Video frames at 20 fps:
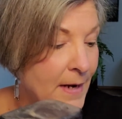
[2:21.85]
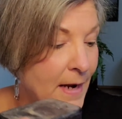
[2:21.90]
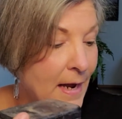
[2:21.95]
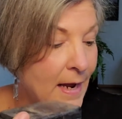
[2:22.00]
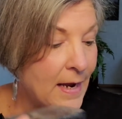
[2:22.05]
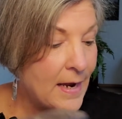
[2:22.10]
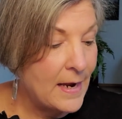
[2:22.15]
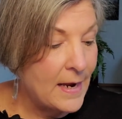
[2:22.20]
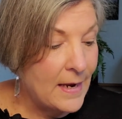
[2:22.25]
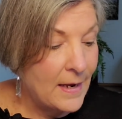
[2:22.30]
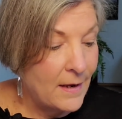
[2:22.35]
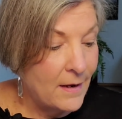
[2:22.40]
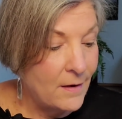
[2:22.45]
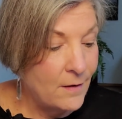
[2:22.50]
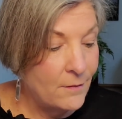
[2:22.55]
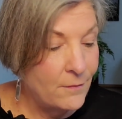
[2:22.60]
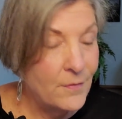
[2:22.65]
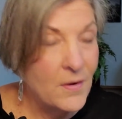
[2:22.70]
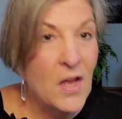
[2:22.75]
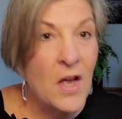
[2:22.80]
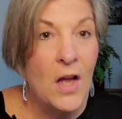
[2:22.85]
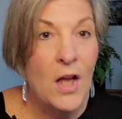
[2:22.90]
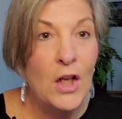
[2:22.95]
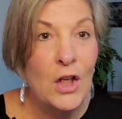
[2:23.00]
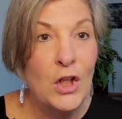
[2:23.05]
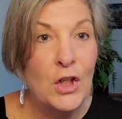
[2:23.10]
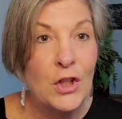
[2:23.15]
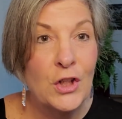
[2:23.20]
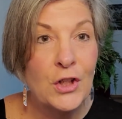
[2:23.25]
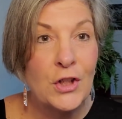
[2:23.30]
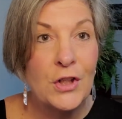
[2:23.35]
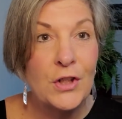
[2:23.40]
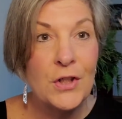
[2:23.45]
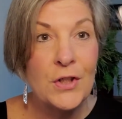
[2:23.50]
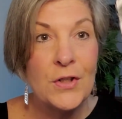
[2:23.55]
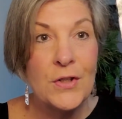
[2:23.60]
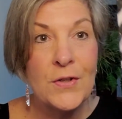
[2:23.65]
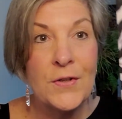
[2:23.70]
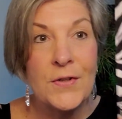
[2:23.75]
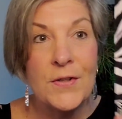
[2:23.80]
I have
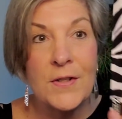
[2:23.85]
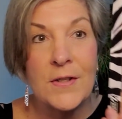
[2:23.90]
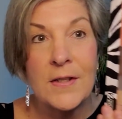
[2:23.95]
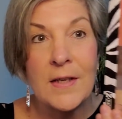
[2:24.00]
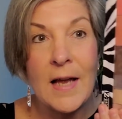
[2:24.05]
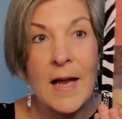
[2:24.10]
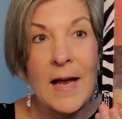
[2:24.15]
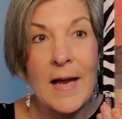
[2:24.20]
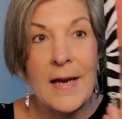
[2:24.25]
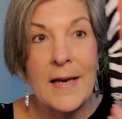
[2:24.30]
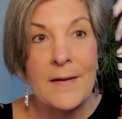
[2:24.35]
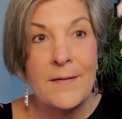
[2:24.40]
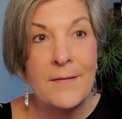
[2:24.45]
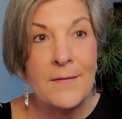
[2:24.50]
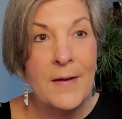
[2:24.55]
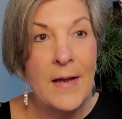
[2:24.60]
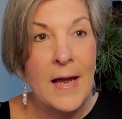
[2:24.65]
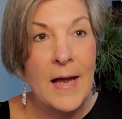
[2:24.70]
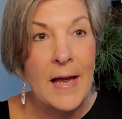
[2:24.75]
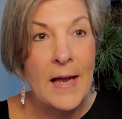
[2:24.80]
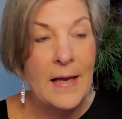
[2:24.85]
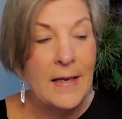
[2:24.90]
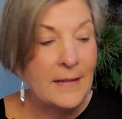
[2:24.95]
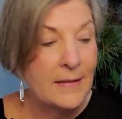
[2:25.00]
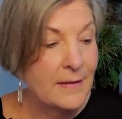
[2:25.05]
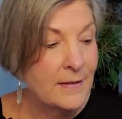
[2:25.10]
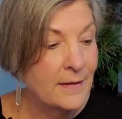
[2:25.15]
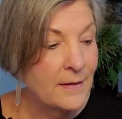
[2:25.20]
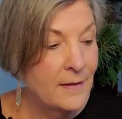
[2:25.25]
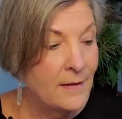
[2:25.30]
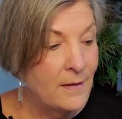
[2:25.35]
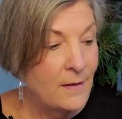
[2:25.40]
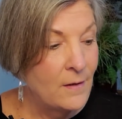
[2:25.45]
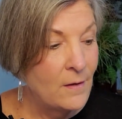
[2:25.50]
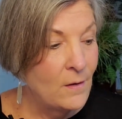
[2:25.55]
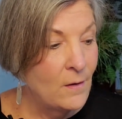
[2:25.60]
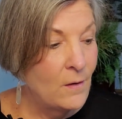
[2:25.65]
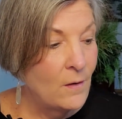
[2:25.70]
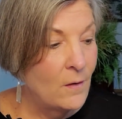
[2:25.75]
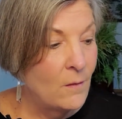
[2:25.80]
colors, I have got
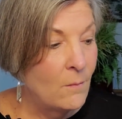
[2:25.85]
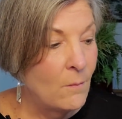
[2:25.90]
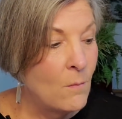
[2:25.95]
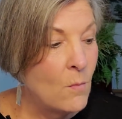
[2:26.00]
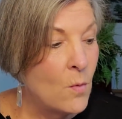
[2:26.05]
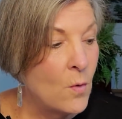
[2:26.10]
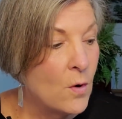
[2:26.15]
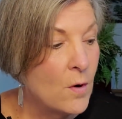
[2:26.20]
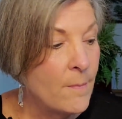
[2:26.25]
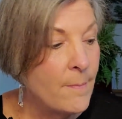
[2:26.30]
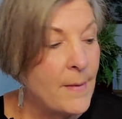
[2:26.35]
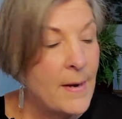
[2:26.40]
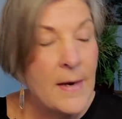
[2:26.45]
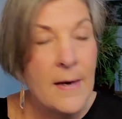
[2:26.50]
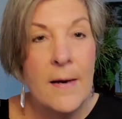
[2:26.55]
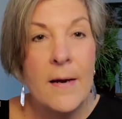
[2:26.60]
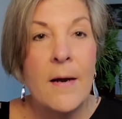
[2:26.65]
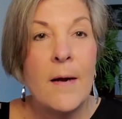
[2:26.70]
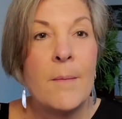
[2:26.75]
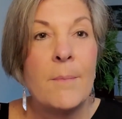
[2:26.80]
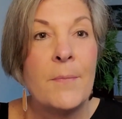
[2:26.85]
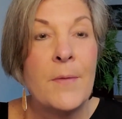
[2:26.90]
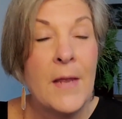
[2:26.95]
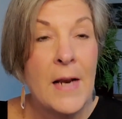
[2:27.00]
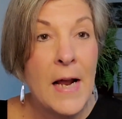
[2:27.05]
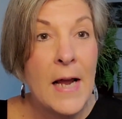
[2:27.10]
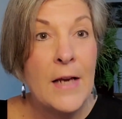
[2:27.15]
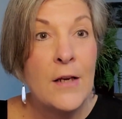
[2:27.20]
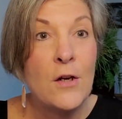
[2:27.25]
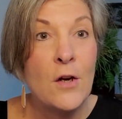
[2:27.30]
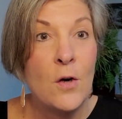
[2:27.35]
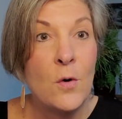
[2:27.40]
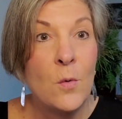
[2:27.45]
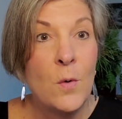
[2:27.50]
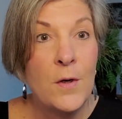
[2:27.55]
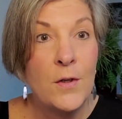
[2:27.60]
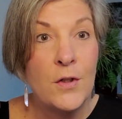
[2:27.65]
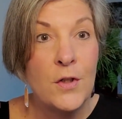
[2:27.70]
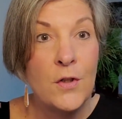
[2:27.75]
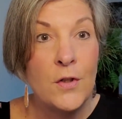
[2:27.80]
more makeup than I know
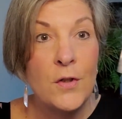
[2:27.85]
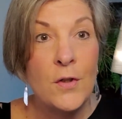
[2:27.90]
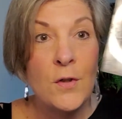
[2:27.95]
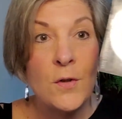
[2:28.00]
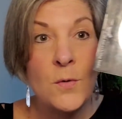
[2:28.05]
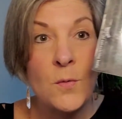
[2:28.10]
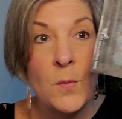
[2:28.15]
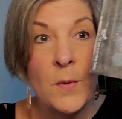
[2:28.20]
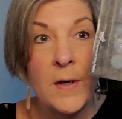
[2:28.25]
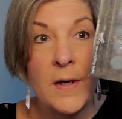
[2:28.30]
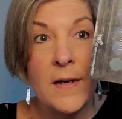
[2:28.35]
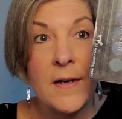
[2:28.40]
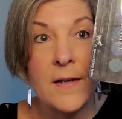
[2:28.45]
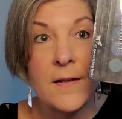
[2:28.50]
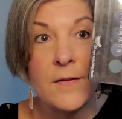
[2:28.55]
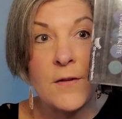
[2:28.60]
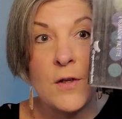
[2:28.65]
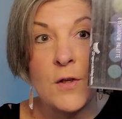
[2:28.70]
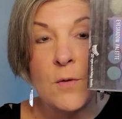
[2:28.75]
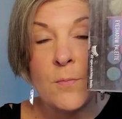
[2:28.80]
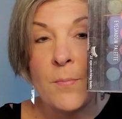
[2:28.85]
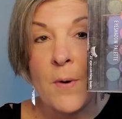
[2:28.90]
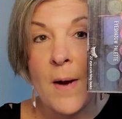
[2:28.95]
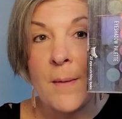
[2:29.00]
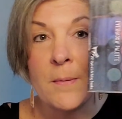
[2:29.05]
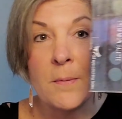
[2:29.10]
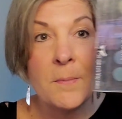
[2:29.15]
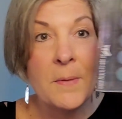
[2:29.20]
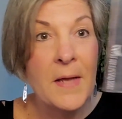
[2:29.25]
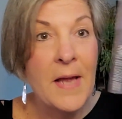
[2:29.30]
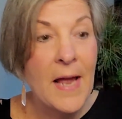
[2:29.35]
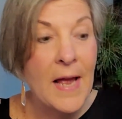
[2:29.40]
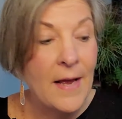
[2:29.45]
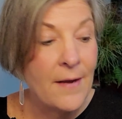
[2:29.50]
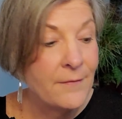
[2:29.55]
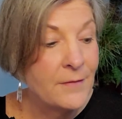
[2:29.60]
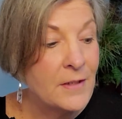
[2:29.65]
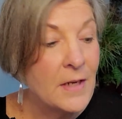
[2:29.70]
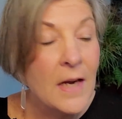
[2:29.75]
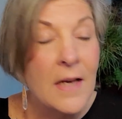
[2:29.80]
what to do with. You probably
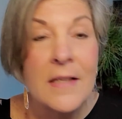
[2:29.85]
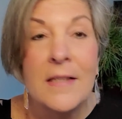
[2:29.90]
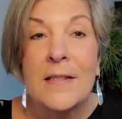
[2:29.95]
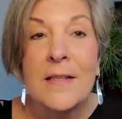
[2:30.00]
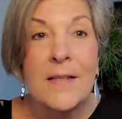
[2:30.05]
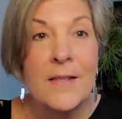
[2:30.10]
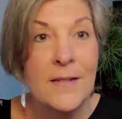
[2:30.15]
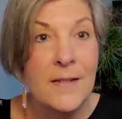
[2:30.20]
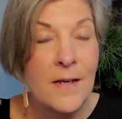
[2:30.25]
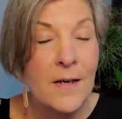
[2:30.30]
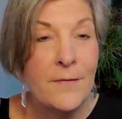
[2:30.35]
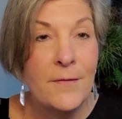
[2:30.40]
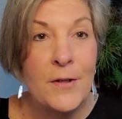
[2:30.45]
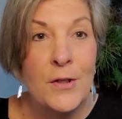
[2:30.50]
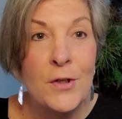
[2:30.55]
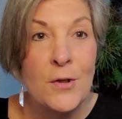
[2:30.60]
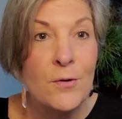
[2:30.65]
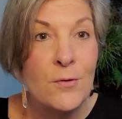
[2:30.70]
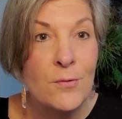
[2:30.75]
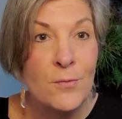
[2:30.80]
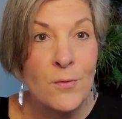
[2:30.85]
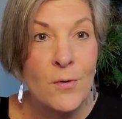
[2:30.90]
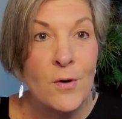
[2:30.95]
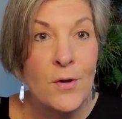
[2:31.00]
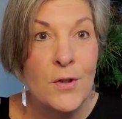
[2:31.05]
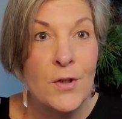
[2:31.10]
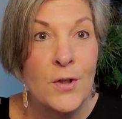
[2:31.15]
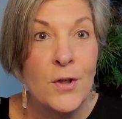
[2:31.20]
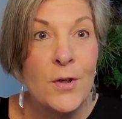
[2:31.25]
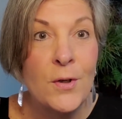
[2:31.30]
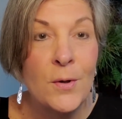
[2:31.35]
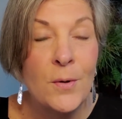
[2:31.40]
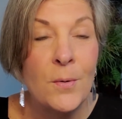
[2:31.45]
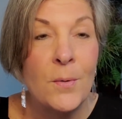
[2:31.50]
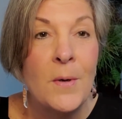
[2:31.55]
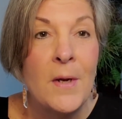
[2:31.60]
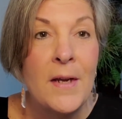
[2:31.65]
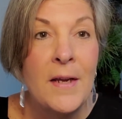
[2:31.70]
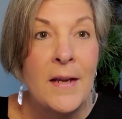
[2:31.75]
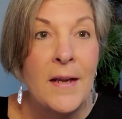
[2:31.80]
have tons of stuff in your drawer too.